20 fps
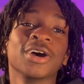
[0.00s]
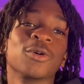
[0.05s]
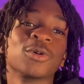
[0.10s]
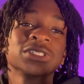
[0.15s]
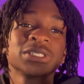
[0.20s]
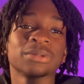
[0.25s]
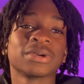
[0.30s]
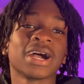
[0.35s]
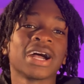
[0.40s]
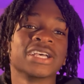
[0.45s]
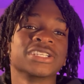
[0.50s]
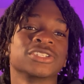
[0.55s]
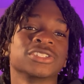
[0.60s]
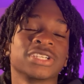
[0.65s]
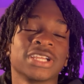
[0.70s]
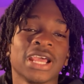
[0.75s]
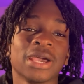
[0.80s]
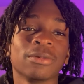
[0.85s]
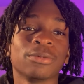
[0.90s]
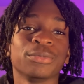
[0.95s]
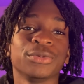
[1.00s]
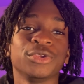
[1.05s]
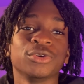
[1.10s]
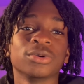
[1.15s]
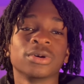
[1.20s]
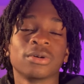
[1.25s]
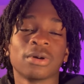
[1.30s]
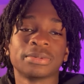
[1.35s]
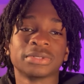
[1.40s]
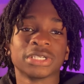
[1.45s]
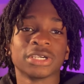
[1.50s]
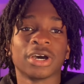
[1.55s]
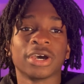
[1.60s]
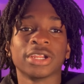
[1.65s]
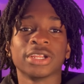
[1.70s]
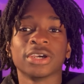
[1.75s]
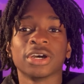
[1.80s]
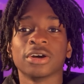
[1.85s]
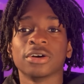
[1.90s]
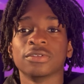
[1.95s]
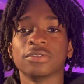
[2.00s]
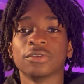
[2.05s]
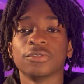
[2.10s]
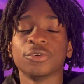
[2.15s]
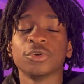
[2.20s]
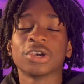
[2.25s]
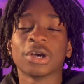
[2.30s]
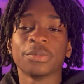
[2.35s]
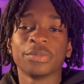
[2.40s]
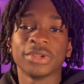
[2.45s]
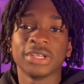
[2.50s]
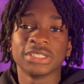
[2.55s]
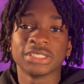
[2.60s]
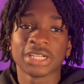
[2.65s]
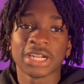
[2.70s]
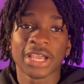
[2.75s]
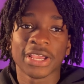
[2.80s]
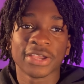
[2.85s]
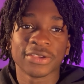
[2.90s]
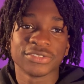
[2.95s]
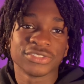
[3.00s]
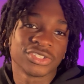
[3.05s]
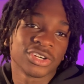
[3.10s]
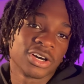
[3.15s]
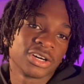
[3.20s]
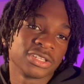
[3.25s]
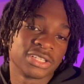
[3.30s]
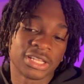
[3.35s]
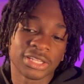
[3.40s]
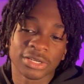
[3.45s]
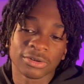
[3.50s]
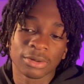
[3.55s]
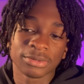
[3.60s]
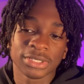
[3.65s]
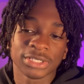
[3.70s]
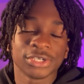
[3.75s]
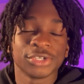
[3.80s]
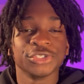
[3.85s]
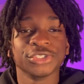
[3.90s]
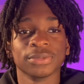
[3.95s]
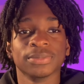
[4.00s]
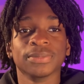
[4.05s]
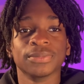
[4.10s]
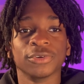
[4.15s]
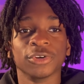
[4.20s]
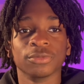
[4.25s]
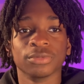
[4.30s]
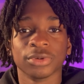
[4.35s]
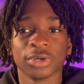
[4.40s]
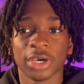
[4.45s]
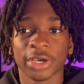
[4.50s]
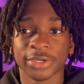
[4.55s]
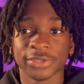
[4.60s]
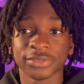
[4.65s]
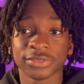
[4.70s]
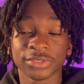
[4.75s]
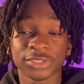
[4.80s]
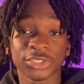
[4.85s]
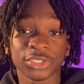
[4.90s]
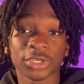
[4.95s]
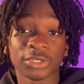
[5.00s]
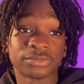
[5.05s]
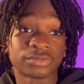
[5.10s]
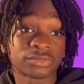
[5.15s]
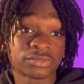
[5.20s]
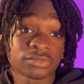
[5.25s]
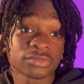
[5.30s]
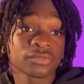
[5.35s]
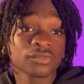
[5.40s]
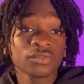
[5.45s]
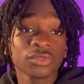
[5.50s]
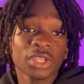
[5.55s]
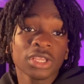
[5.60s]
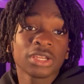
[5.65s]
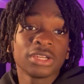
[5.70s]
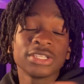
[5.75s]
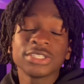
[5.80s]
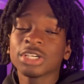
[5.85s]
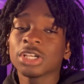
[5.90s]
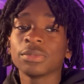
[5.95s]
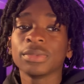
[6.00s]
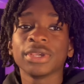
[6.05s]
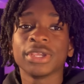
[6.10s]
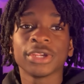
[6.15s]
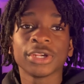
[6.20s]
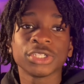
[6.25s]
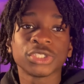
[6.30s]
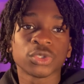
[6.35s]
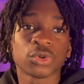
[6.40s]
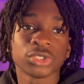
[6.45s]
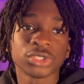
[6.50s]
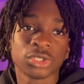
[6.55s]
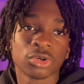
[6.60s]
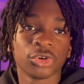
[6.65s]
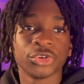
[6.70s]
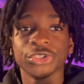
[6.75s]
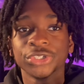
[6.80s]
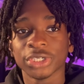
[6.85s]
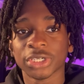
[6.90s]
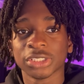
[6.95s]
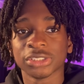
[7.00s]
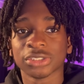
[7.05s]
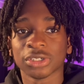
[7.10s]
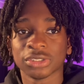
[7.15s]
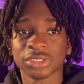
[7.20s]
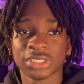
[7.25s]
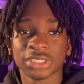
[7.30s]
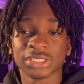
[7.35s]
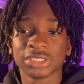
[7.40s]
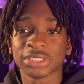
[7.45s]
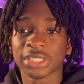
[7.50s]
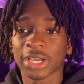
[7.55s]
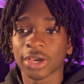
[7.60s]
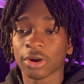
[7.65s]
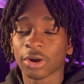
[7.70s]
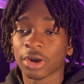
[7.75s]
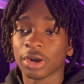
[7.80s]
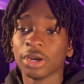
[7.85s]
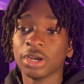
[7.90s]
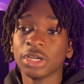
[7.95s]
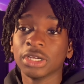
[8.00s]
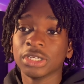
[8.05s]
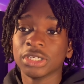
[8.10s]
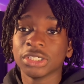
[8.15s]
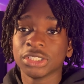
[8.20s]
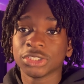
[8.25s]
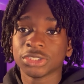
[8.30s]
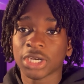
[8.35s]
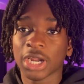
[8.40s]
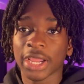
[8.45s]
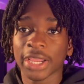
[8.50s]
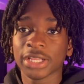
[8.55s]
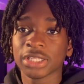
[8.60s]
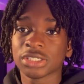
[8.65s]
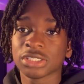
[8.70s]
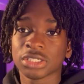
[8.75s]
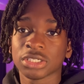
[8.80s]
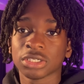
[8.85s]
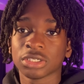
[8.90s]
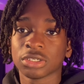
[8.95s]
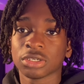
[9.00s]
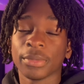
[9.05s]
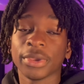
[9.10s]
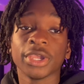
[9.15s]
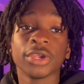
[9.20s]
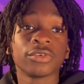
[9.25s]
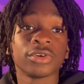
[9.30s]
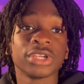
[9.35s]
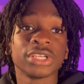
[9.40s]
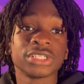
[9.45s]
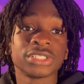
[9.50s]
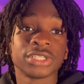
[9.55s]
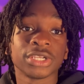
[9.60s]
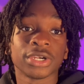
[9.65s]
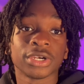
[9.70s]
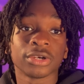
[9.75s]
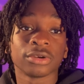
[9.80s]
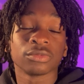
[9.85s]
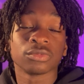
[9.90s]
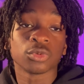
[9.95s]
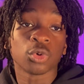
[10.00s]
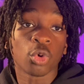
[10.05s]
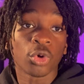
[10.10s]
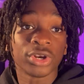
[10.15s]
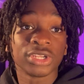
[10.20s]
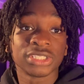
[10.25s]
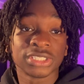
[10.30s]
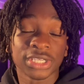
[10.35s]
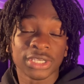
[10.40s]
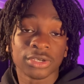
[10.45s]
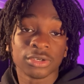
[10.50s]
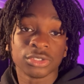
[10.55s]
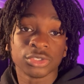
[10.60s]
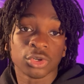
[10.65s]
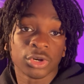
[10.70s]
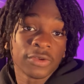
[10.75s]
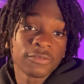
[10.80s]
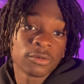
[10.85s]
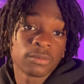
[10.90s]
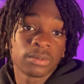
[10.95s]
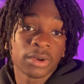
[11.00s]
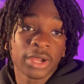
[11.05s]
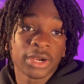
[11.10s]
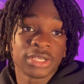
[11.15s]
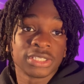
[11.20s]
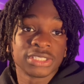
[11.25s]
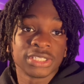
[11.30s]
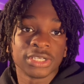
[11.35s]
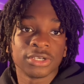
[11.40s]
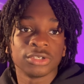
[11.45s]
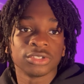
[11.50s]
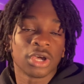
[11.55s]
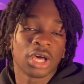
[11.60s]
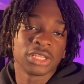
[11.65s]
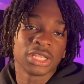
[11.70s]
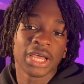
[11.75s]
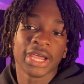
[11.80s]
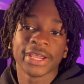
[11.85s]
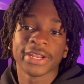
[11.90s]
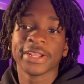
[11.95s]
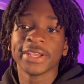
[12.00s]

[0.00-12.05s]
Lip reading: What's up, guys? So today I'm going to be doing a website audit of a few companies that I saw that their website could use some improvement on. So this is going to be geared towards coaches and consultants that are trying to increase their course sales or info product sales online.